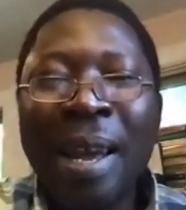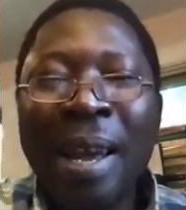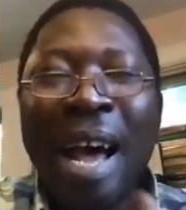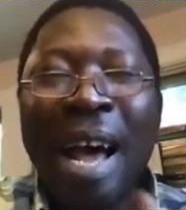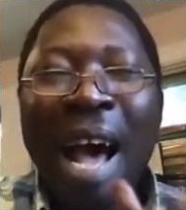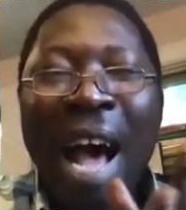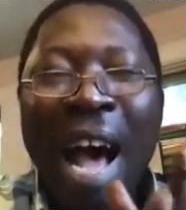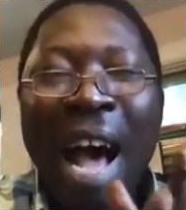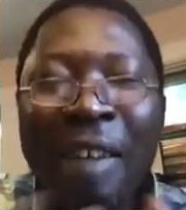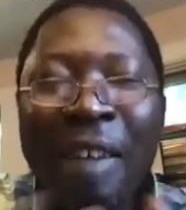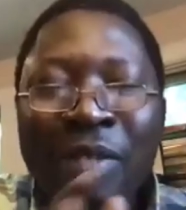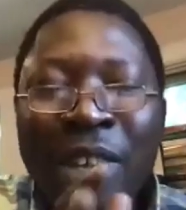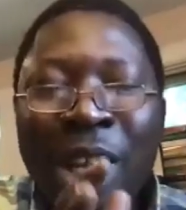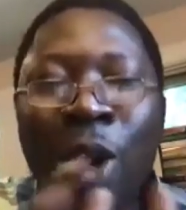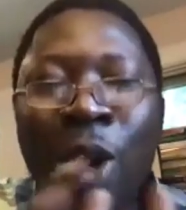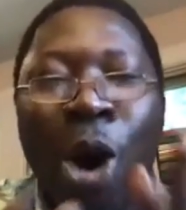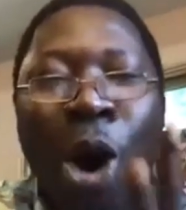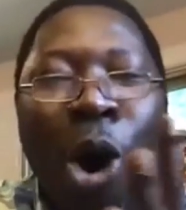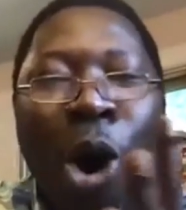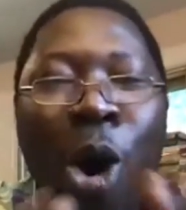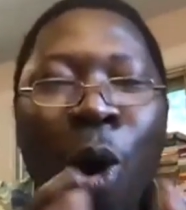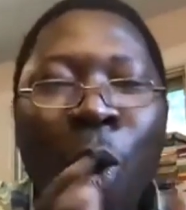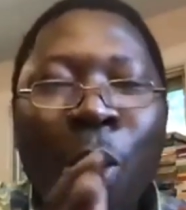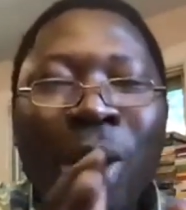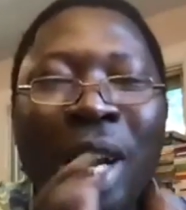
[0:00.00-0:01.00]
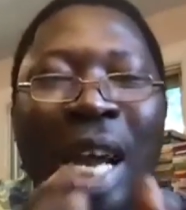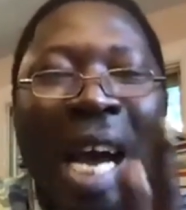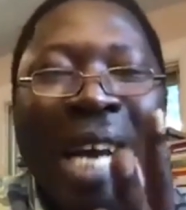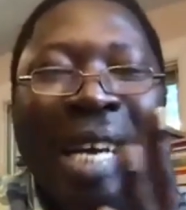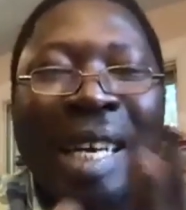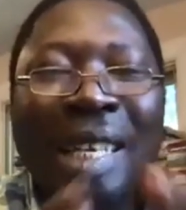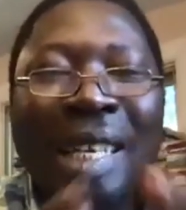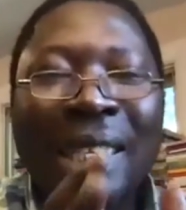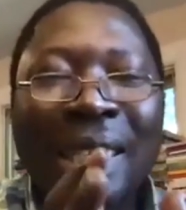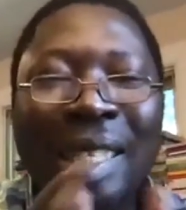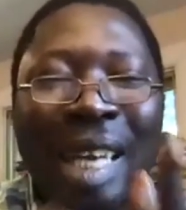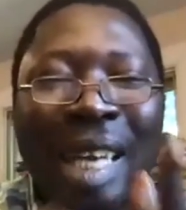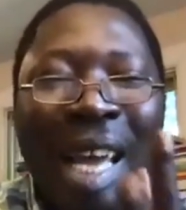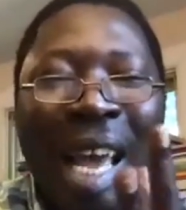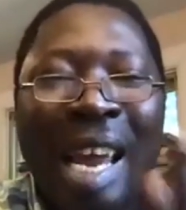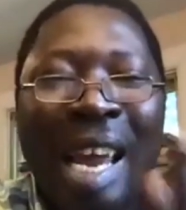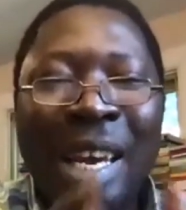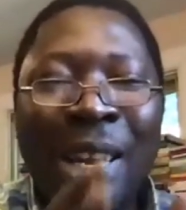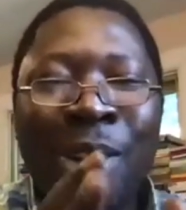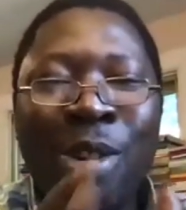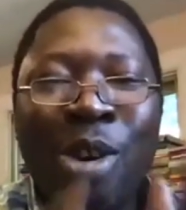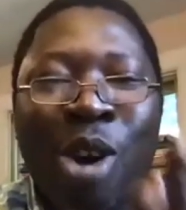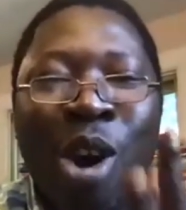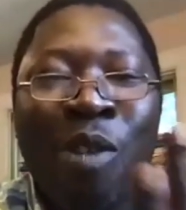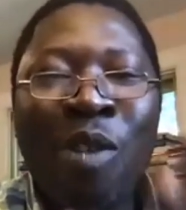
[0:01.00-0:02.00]
have their own
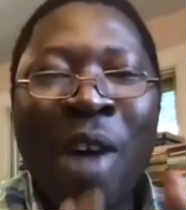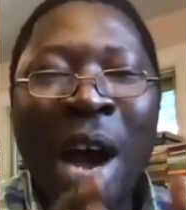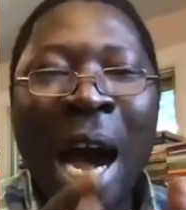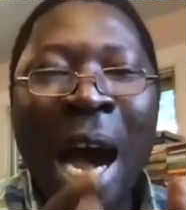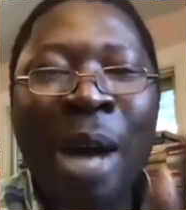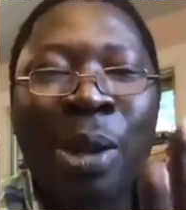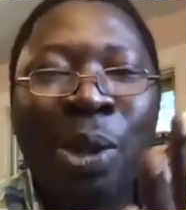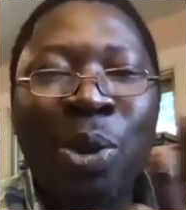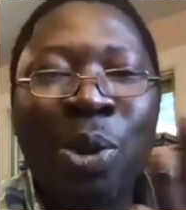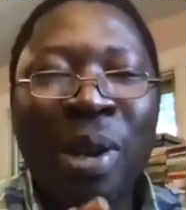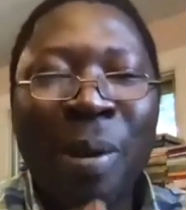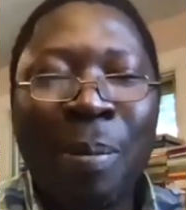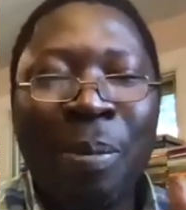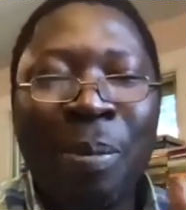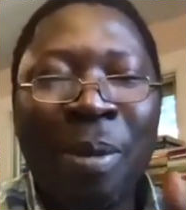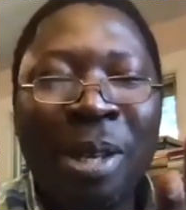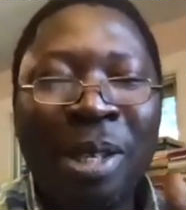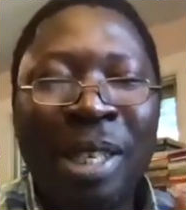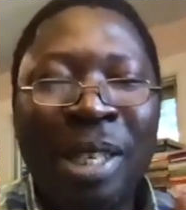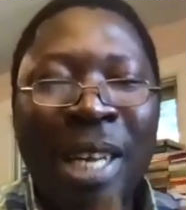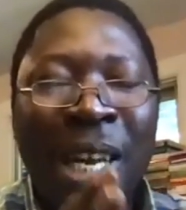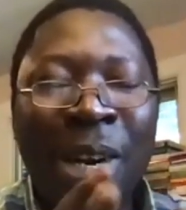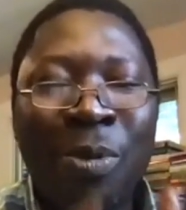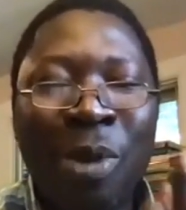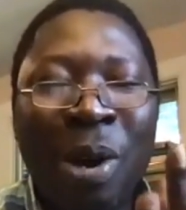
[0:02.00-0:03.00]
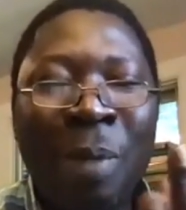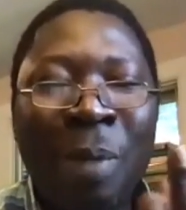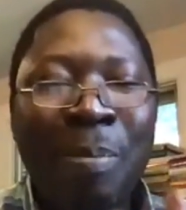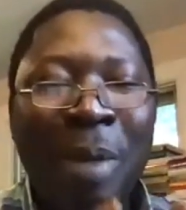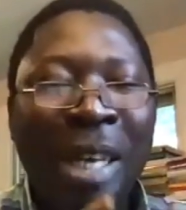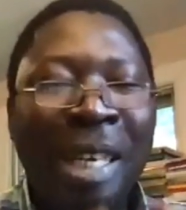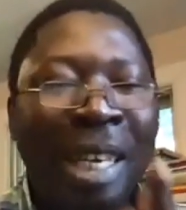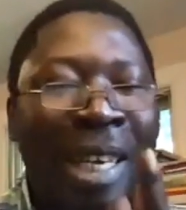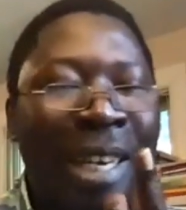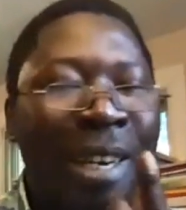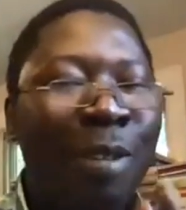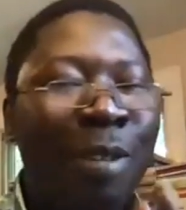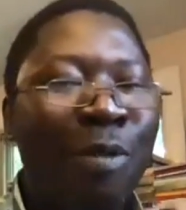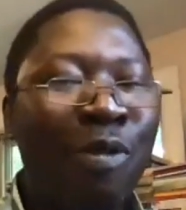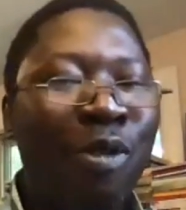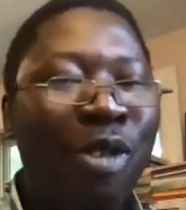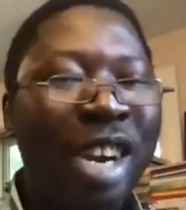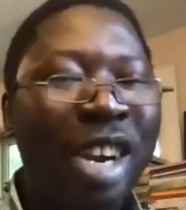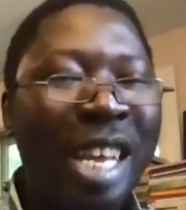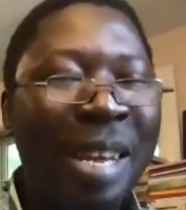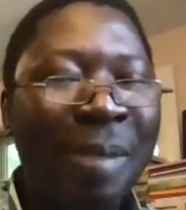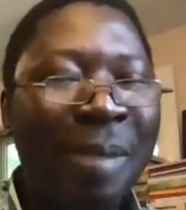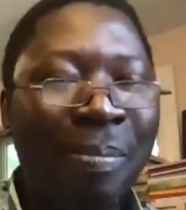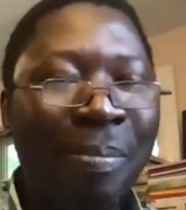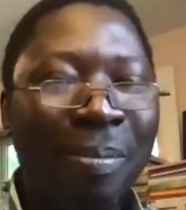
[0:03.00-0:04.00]
understanding of how to represent one particular
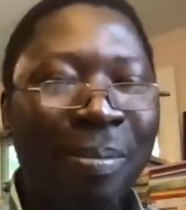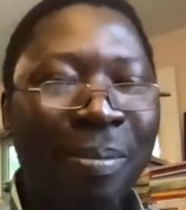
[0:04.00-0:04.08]
phoneme.